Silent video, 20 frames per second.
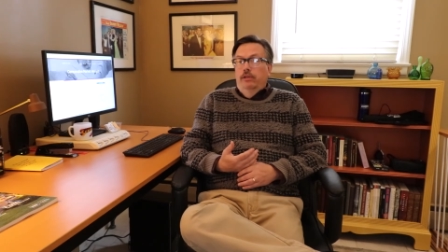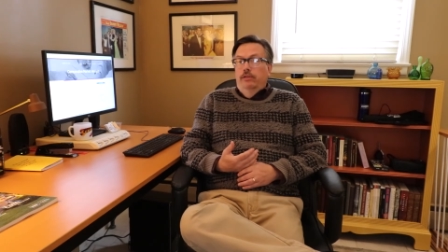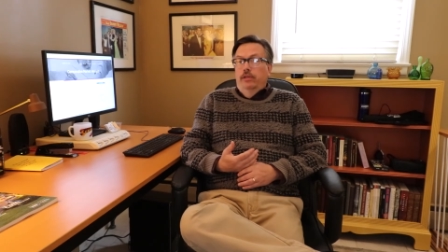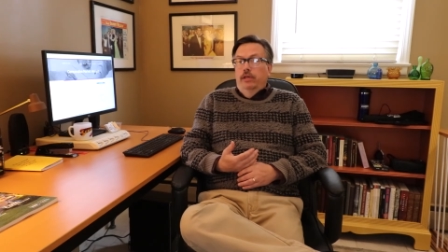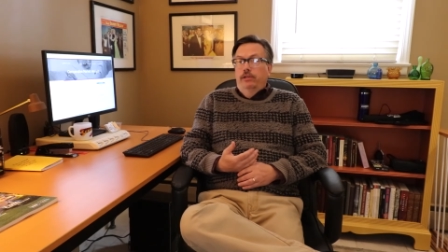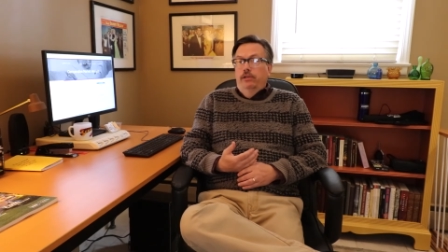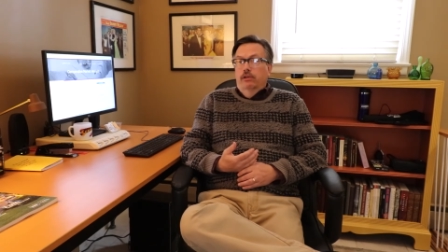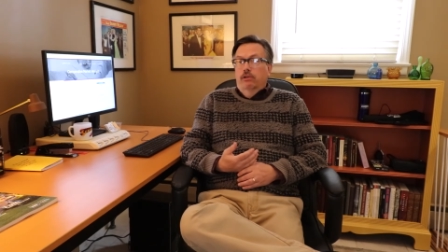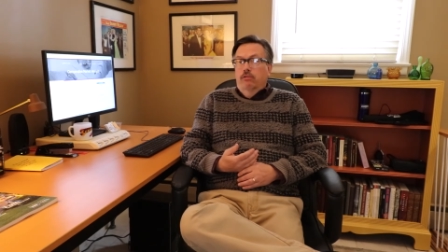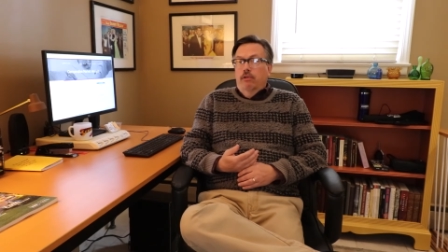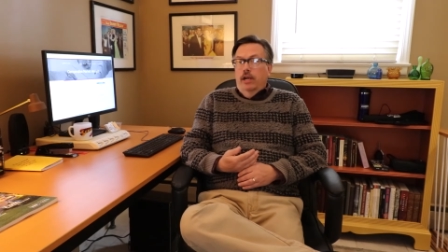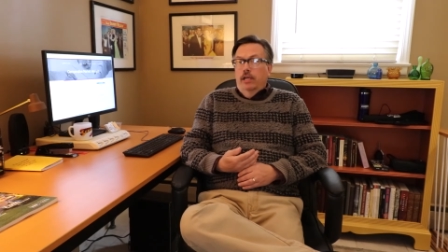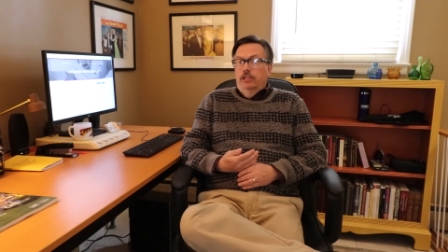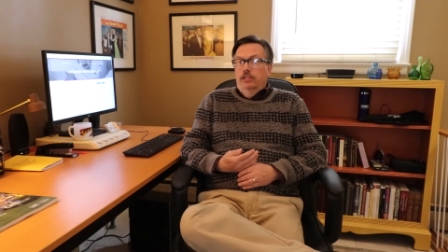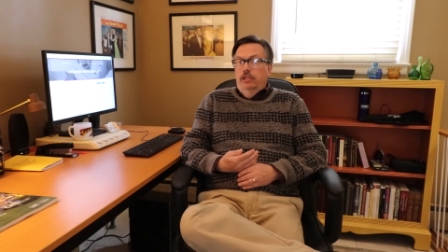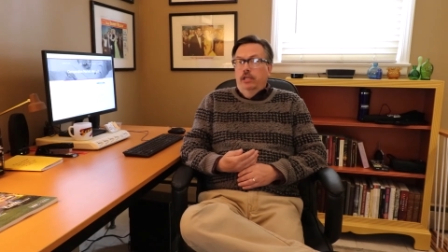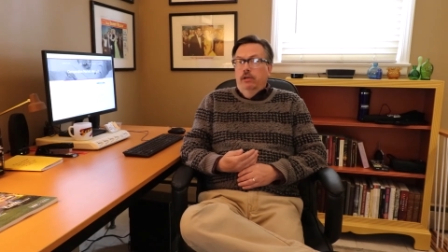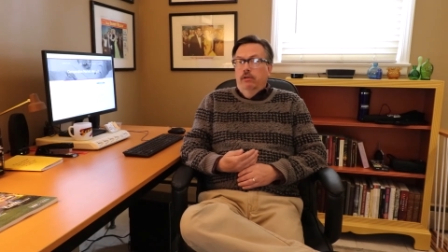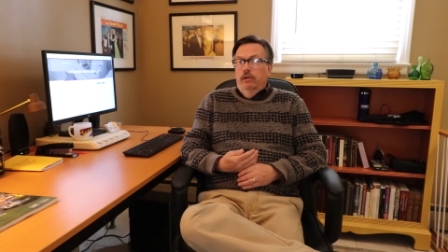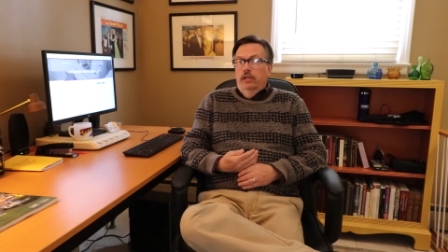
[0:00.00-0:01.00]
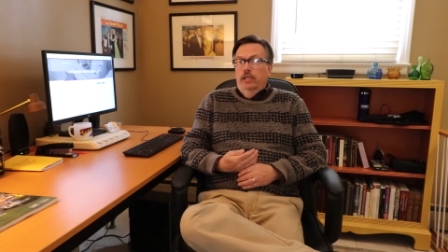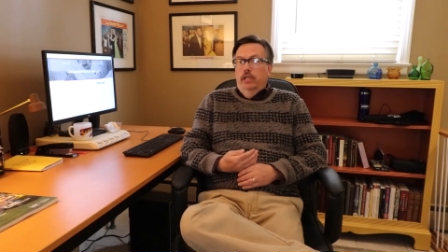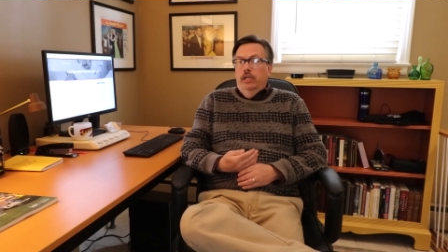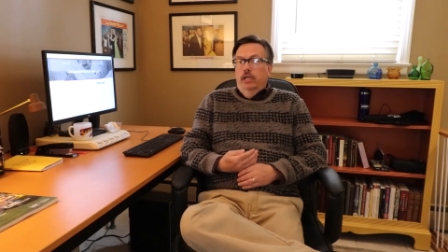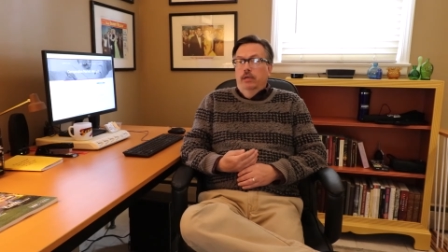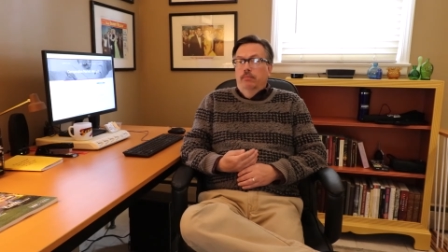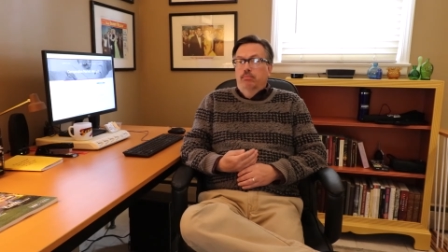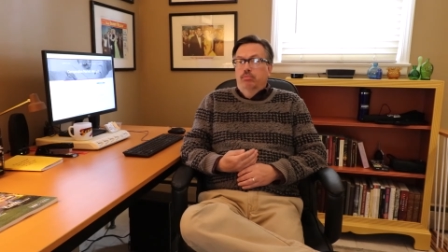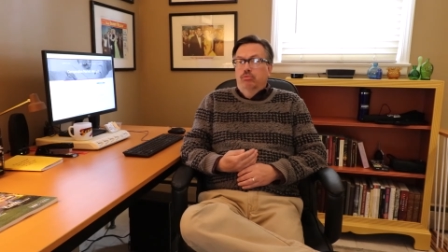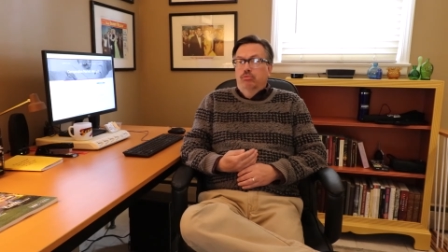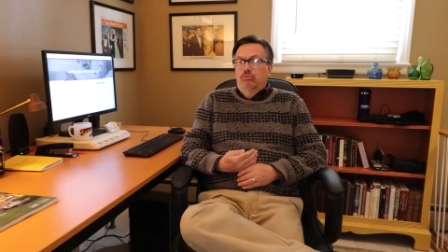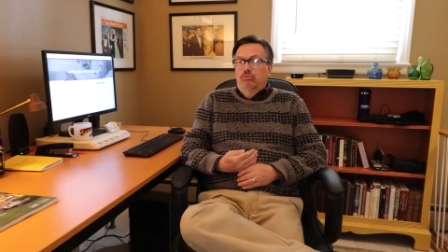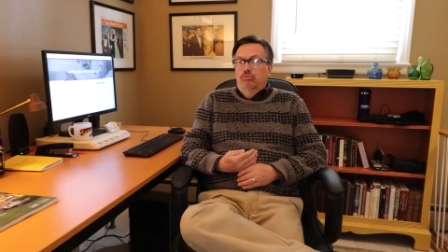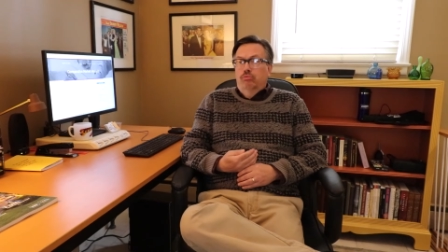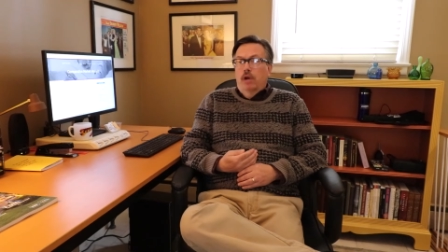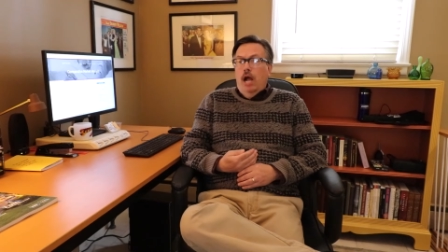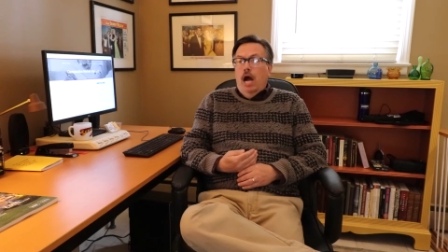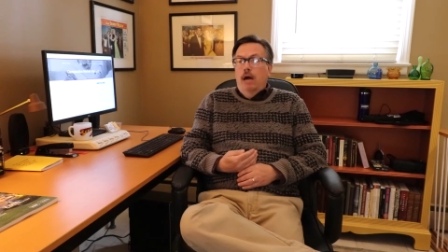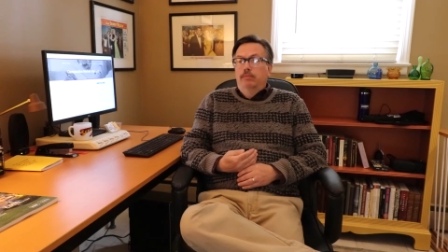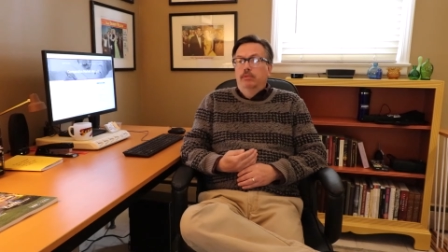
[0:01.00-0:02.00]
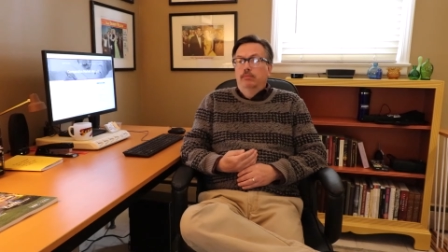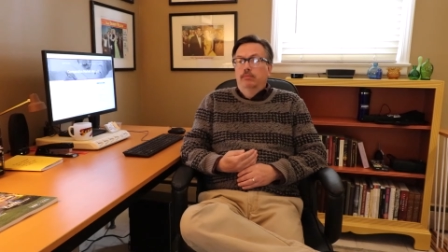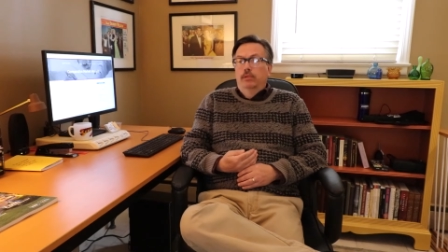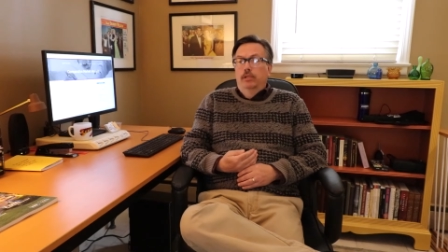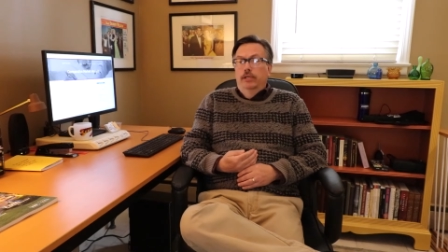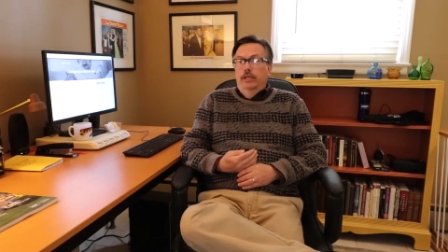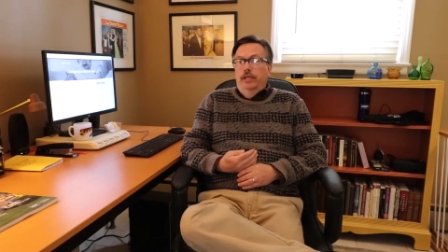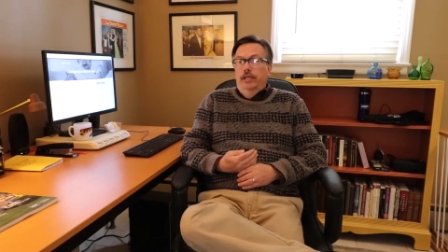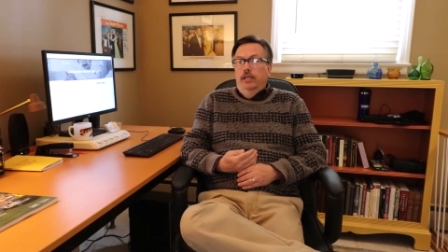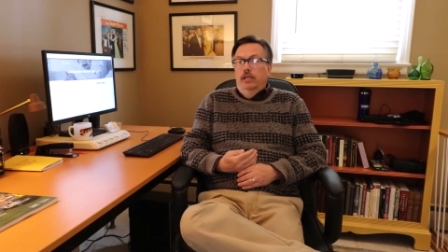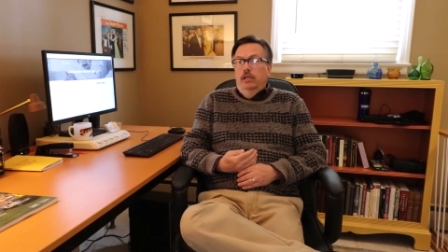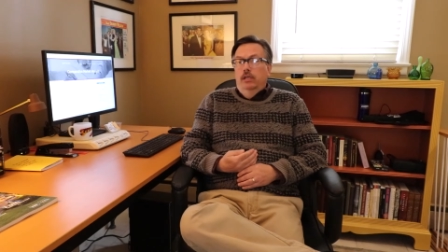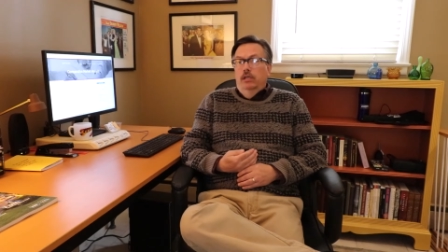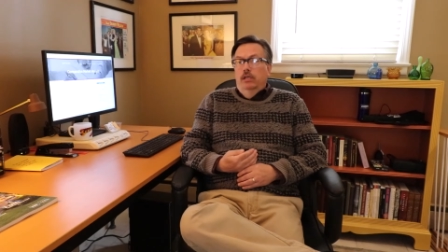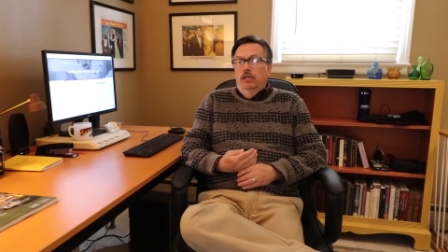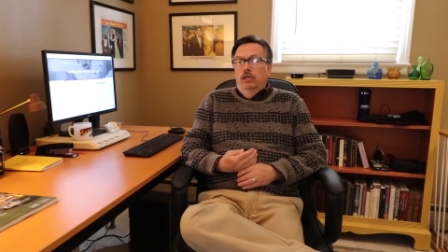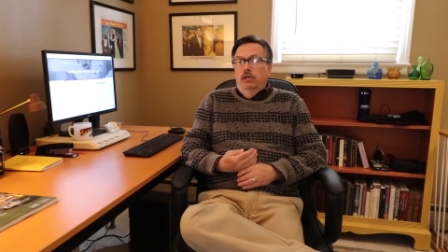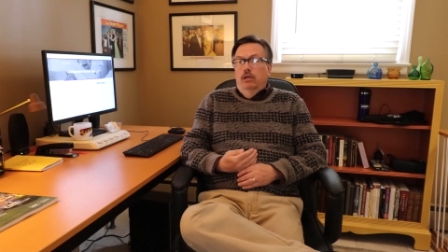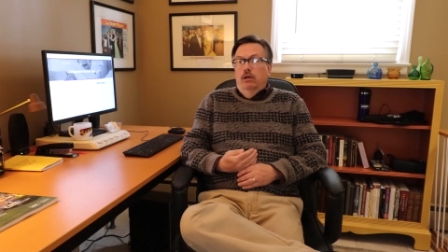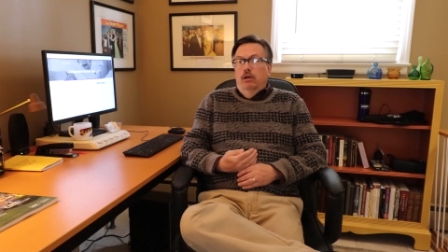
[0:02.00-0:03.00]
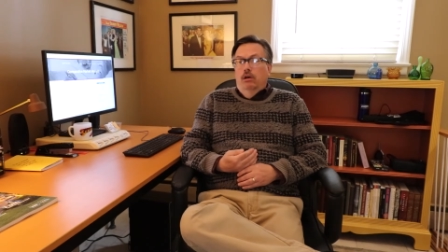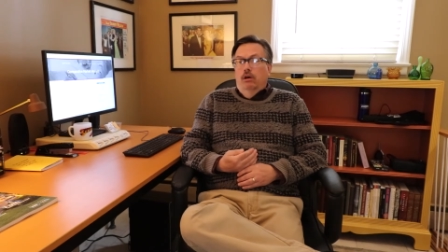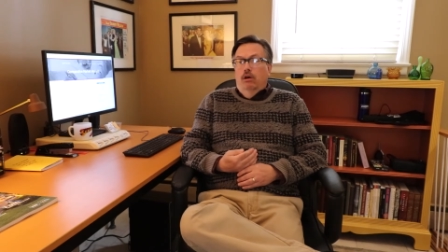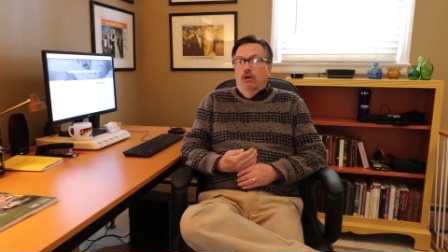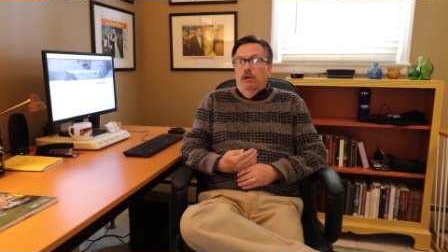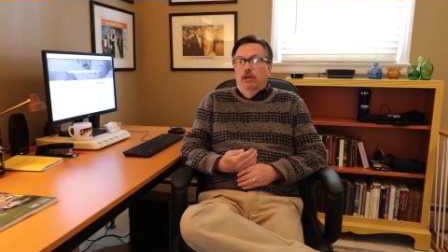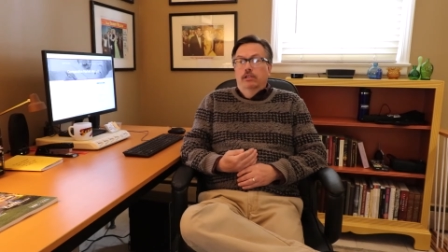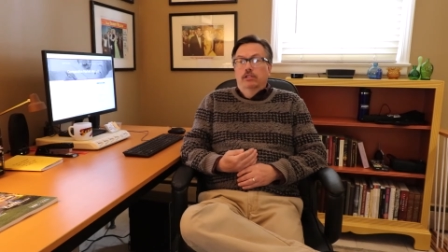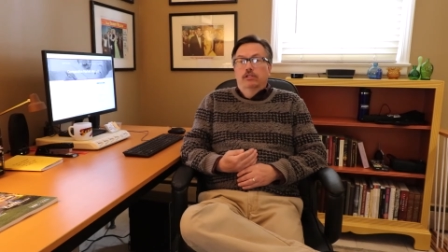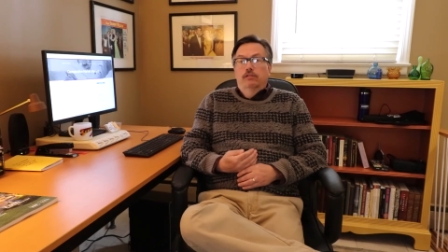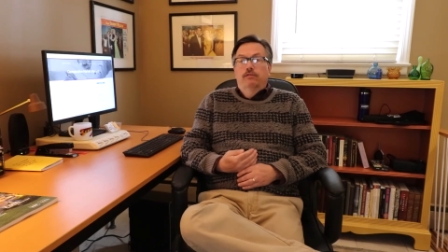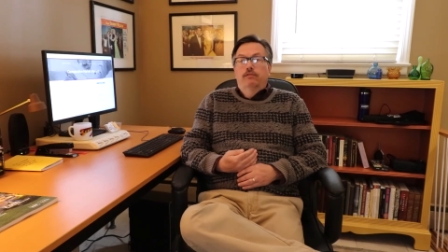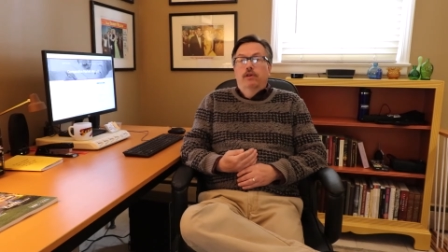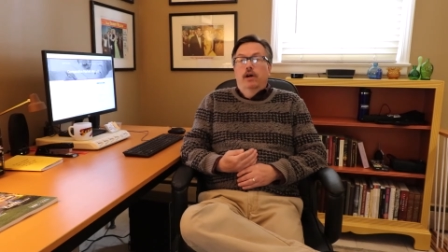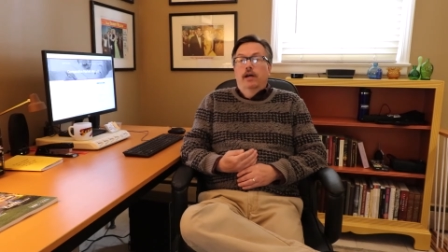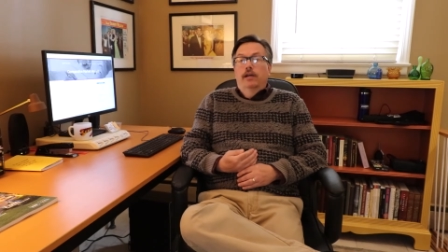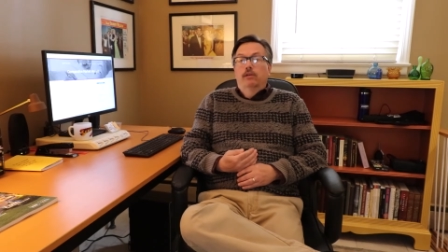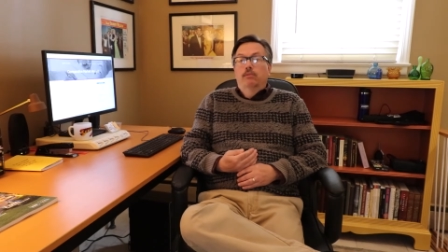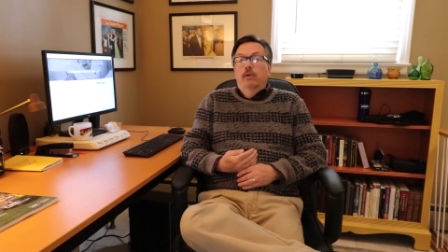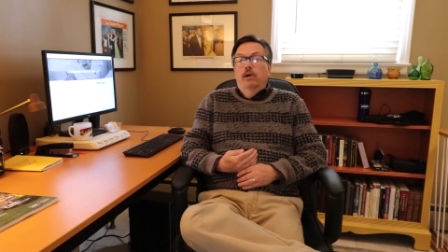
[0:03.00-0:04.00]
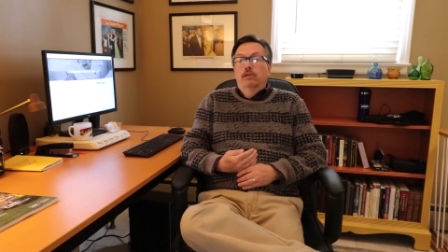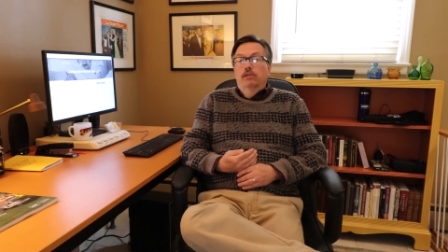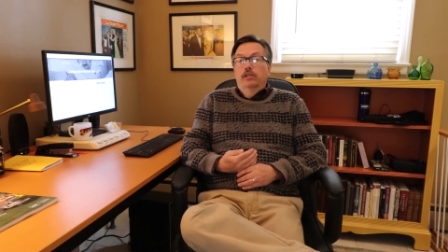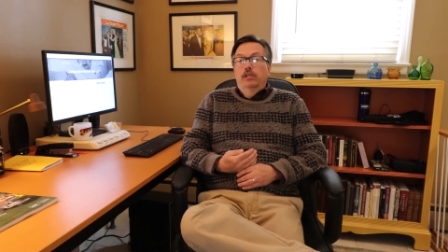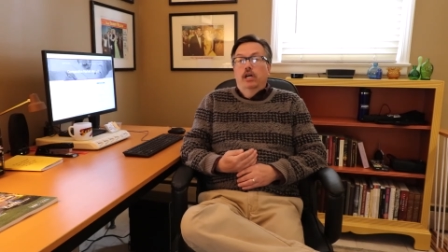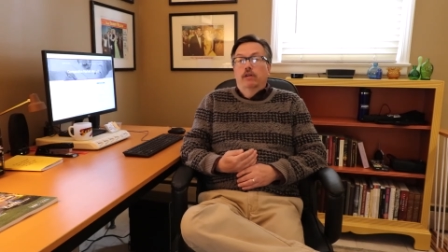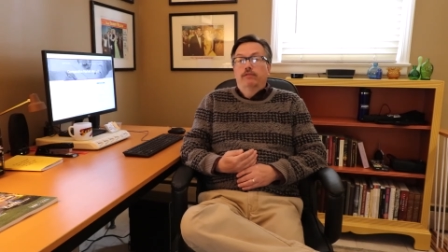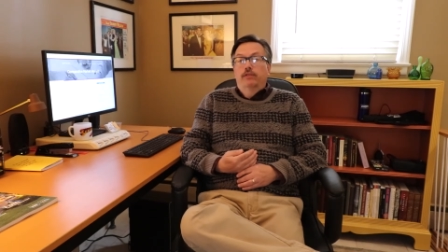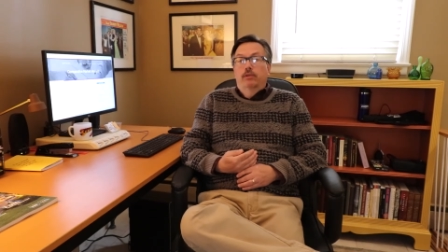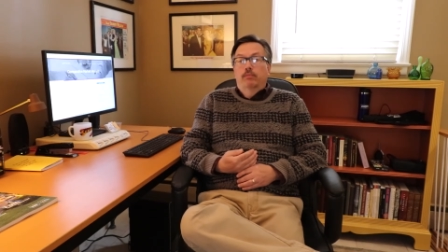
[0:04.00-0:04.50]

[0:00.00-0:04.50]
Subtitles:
then your criteria probably aren't defined well enough.